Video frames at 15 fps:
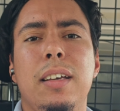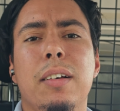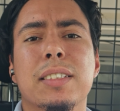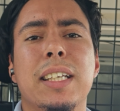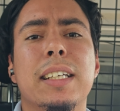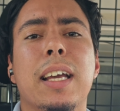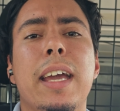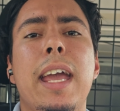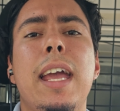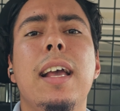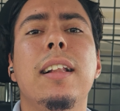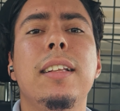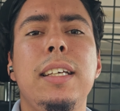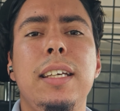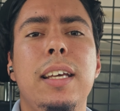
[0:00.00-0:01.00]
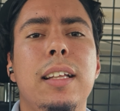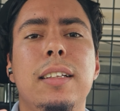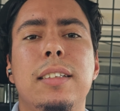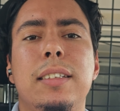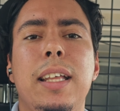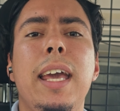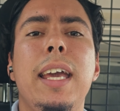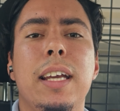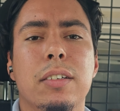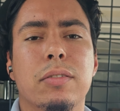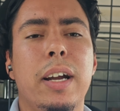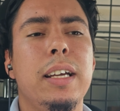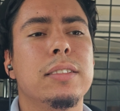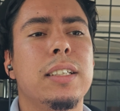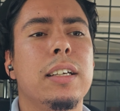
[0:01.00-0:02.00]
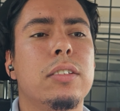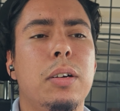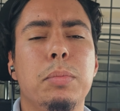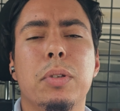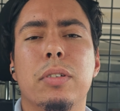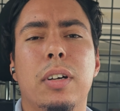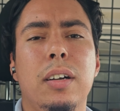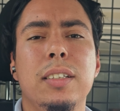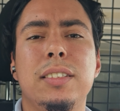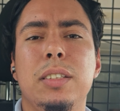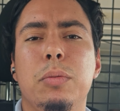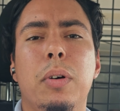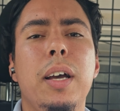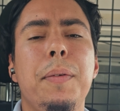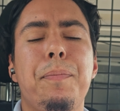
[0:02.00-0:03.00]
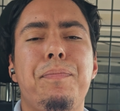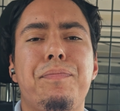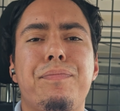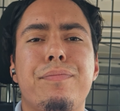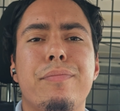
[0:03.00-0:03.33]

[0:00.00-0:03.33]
It was like an alien thing, right? It's like, cryptocurrency, what?